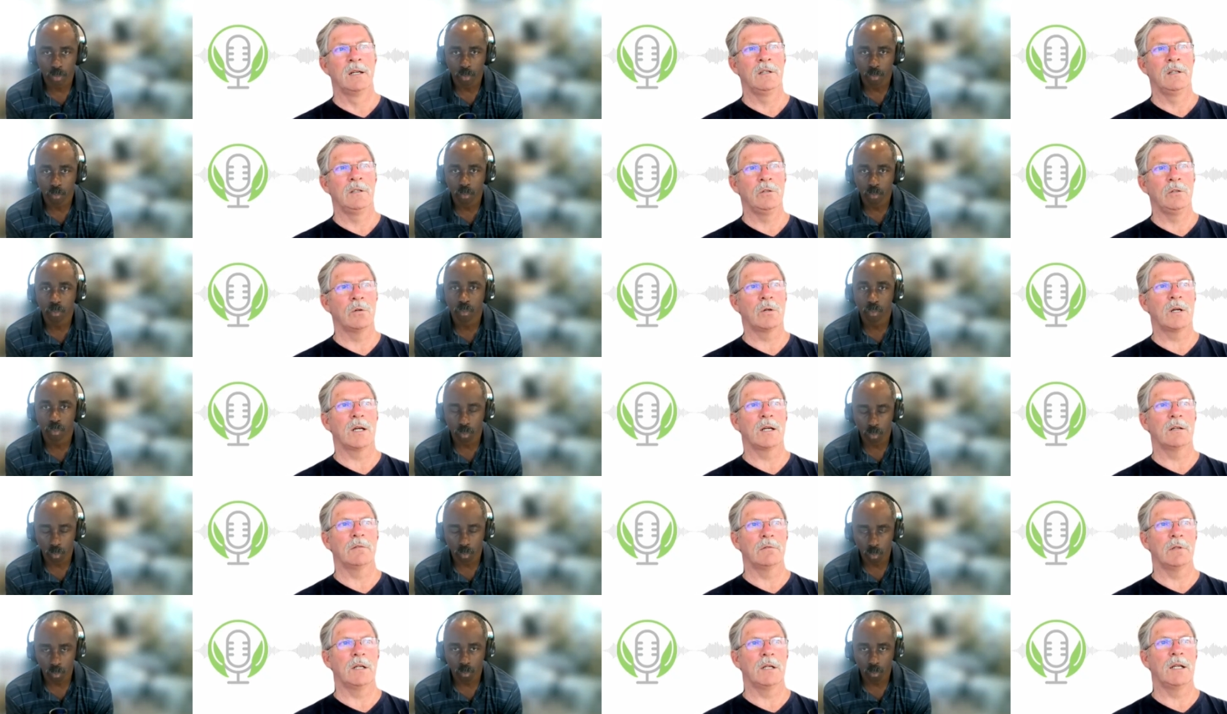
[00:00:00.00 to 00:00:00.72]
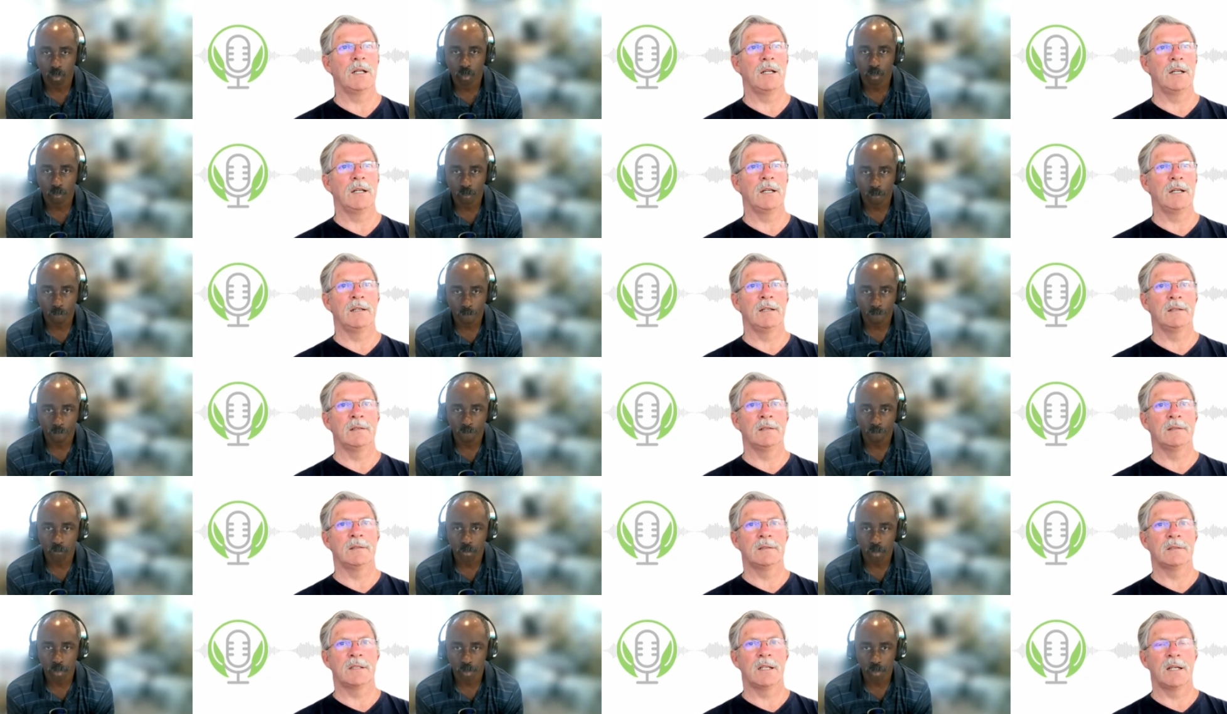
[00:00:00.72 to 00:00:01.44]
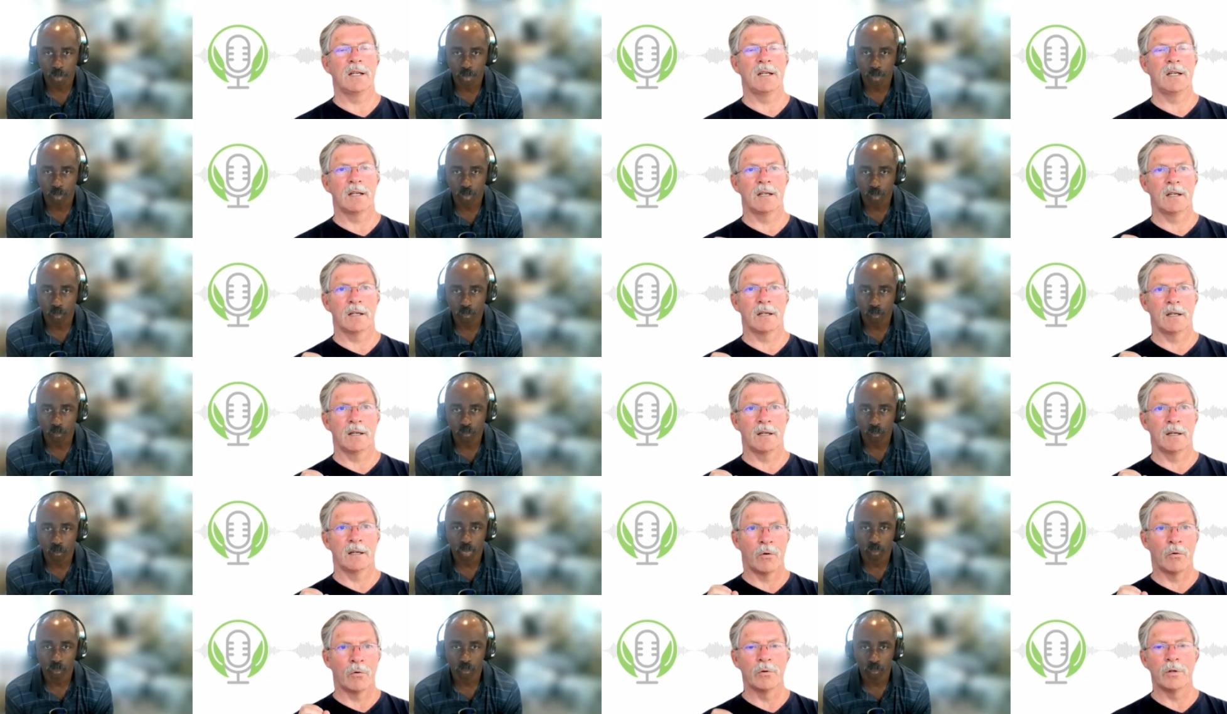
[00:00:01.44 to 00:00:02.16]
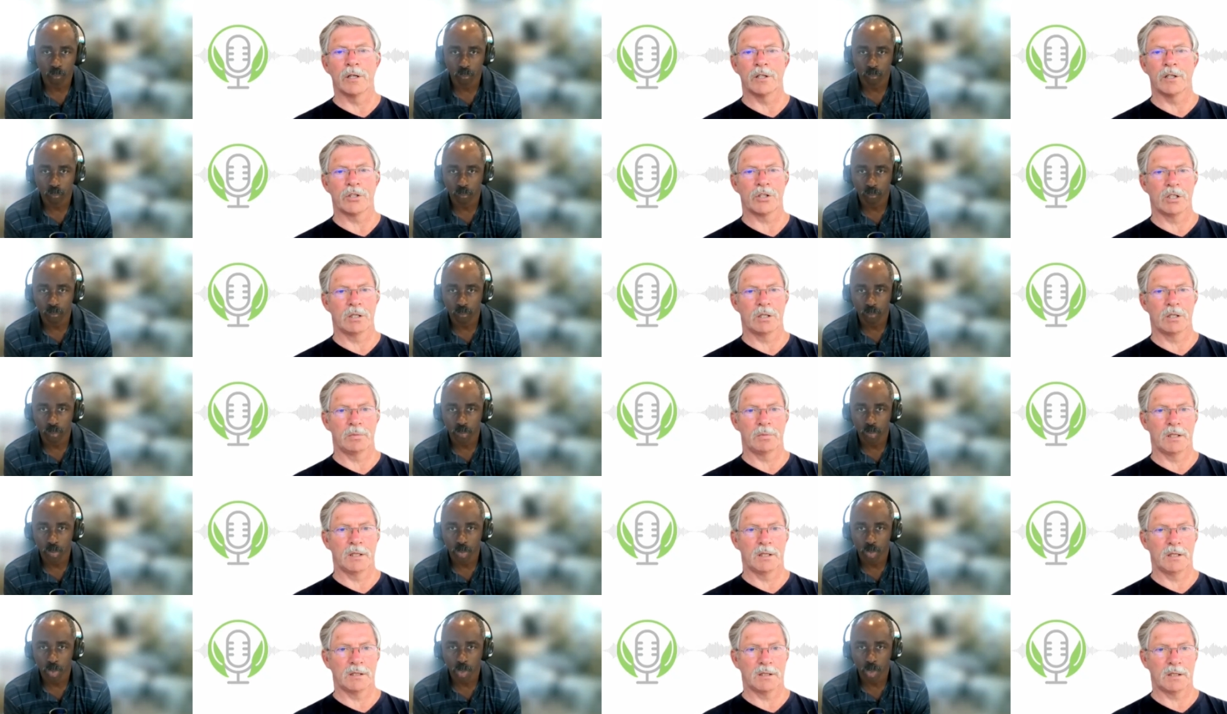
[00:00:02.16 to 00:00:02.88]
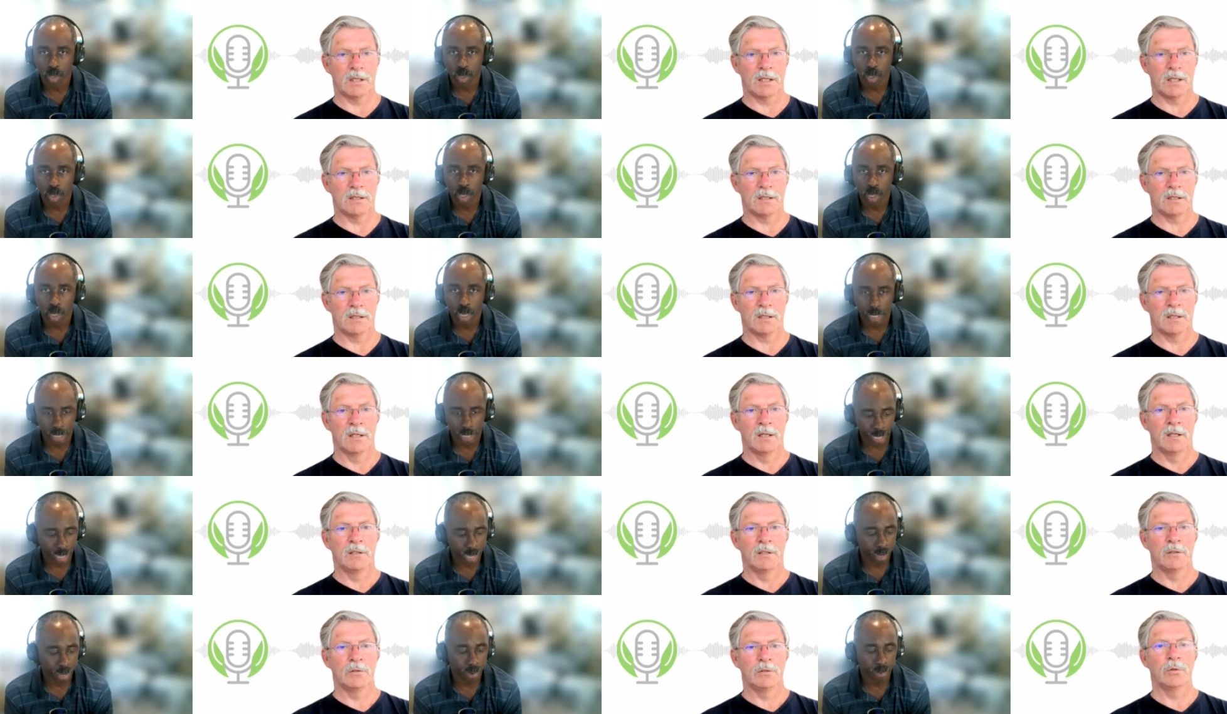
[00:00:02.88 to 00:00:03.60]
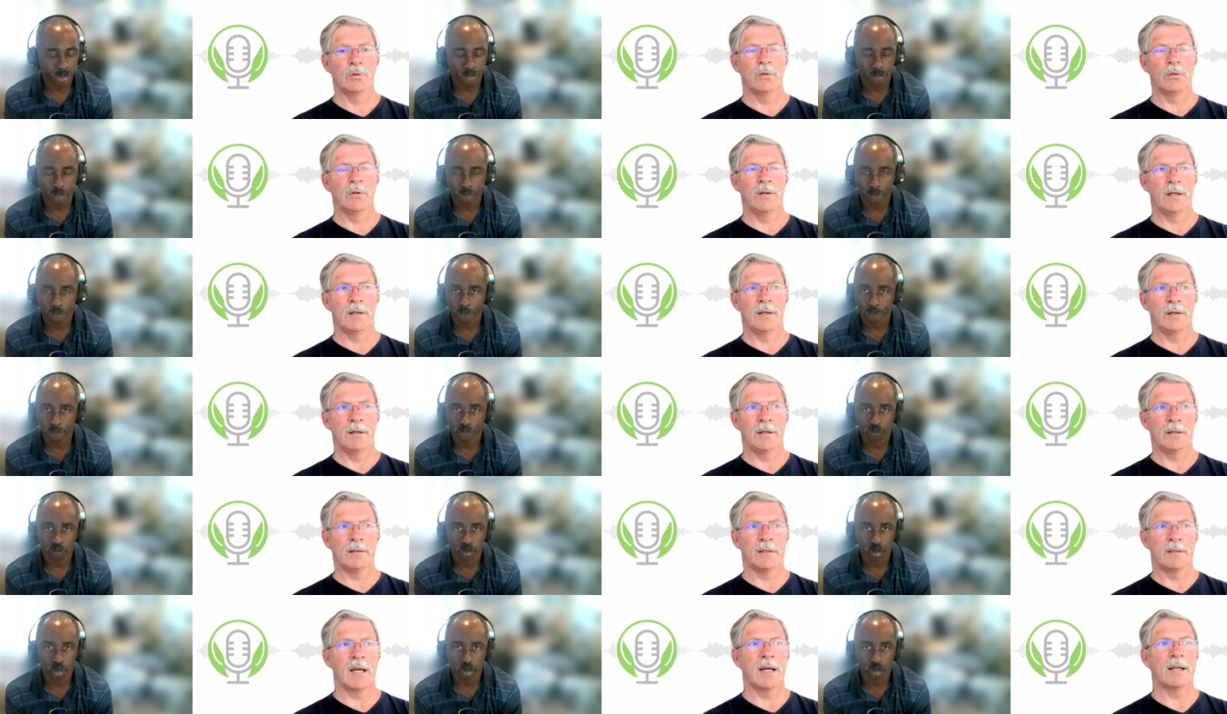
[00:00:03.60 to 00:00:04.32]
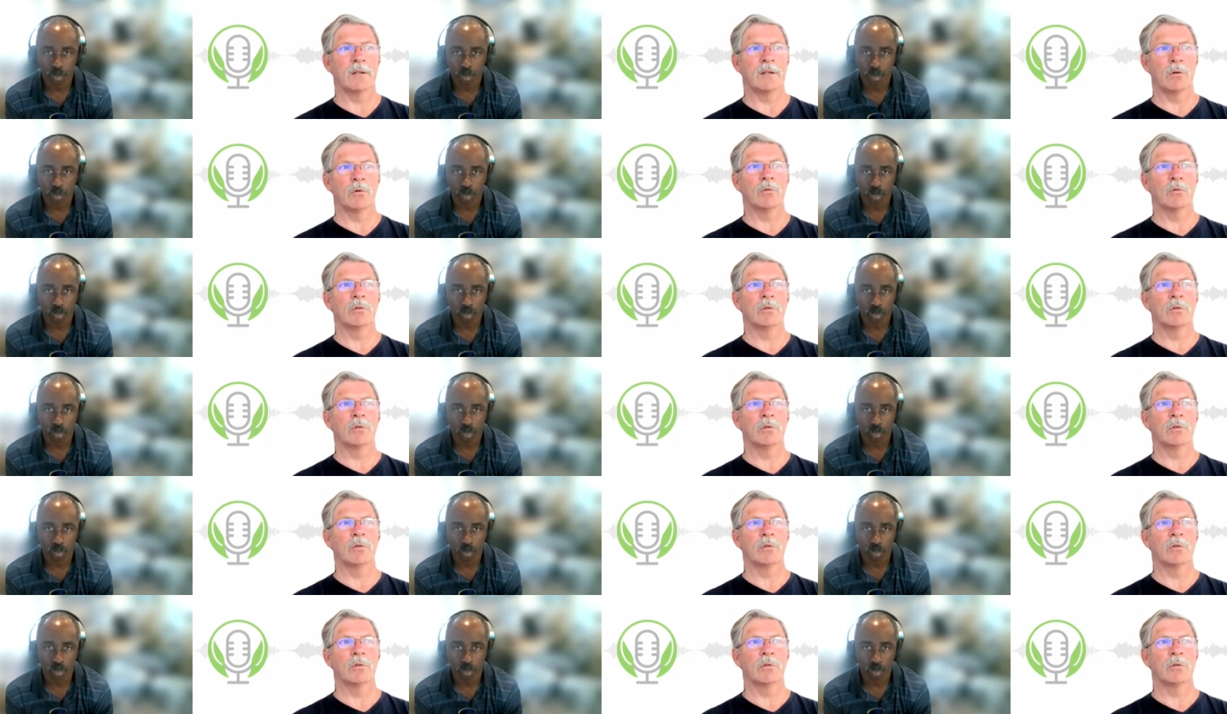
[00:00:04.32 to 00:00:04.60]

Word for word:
Speaker 1: you can really take a ownership in a sense. Yeah and, and that